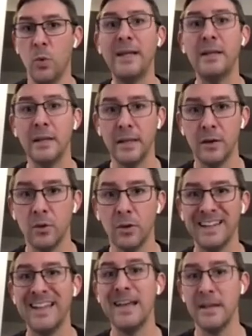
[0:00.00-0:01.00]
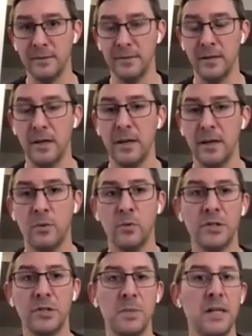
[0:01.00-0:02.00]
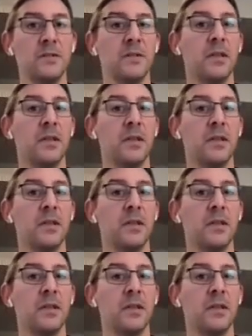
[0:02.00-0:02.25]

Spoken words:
weekly or less, which means